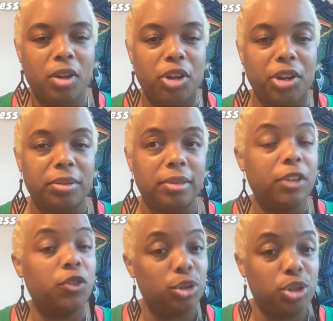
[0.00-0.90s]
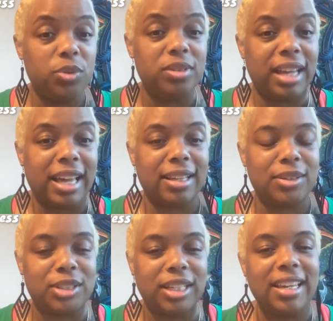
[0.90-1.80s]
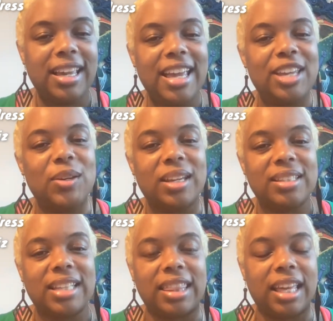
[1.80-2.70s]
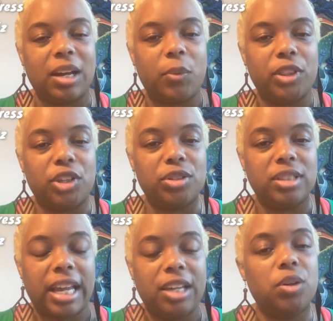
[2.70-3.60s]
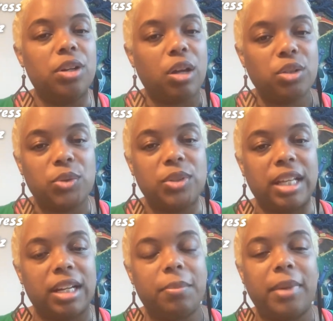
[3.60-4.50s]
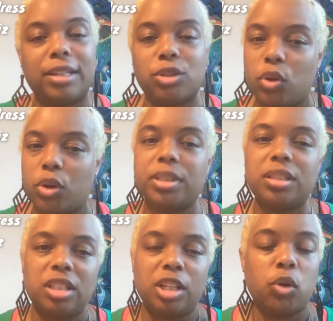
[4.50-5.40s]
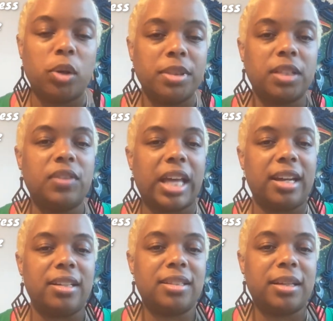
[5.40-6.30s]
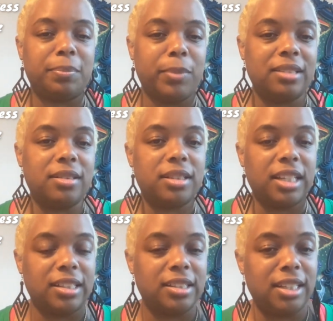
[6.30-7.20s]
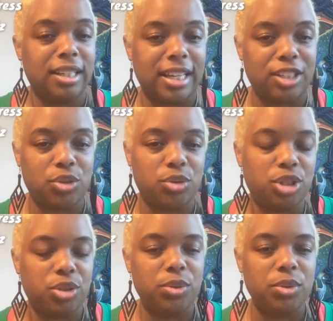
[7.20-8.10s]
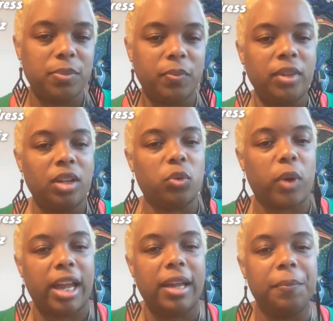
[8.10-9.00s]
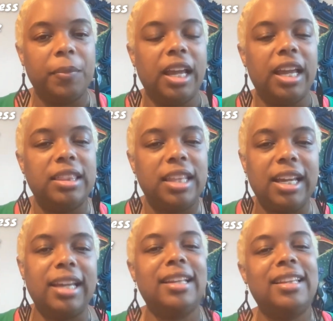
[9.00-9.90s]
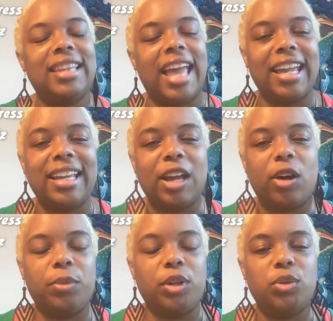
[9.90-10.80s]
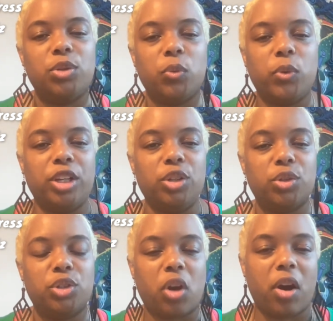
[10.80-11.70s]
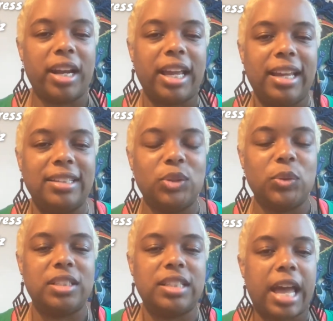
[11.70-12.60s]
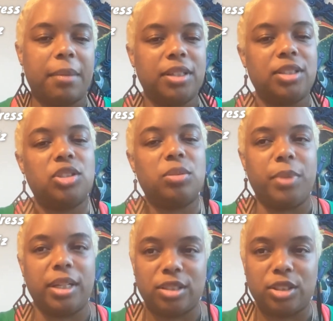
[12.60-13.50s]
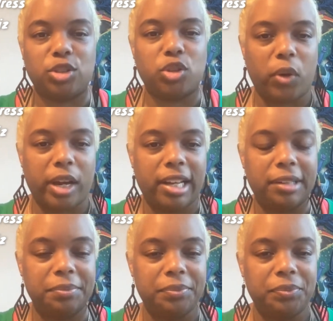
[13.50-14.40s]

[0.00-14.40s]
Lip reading: if you choose an LLC, you can set that up with your state. You can also set up S corps and C corps if that is the business entity that you choose, right? And then that can help you when you're starting to establish business credit,